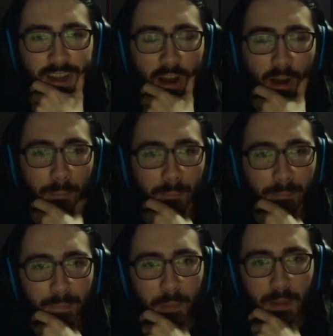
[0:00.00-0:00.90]
Um,
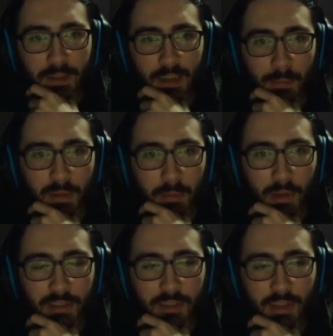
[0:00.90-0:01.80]
because yeah, I mean
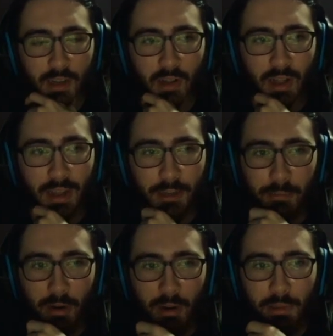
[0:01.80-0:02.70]
Mudsdale, I could
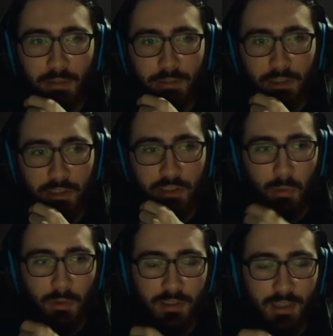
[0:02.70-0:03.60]
probably even just
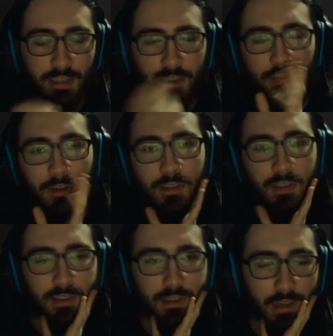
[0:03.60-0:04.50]
Swords Dance
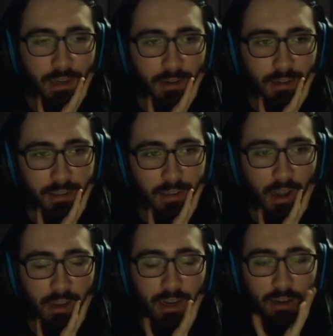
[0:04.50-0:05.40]
versus and
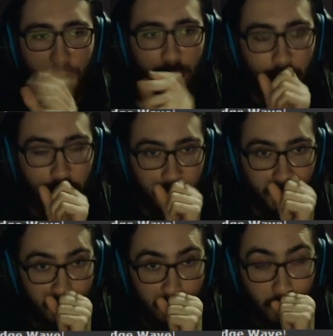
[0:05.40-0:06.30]
not care too much.